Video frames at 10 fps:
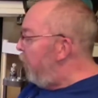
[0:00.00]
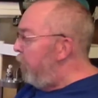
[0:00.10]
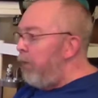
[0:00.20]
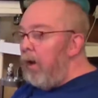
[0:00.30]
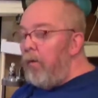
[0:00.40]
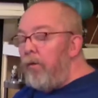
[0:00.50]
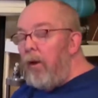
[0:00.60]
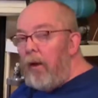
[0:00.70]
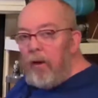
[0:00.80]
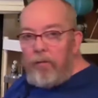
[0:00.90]
Sometimes
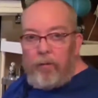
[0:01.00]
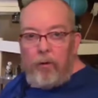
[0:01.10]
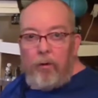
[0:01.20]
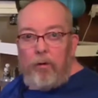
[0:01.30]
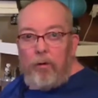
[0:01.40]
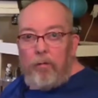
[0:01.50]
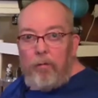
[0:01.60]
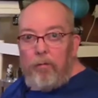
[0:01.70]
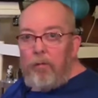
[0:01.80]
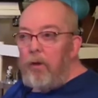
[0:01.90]
I'll add fruit,
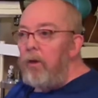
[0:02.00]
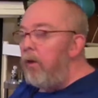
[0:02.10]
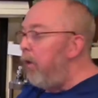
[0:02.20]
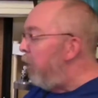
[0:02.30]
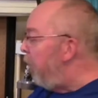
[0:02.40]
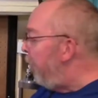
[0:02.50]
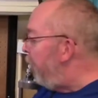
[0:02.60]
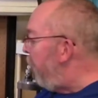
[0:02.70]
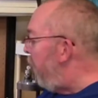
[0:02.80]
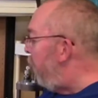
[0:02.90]

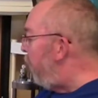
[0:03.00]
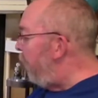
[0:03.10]
and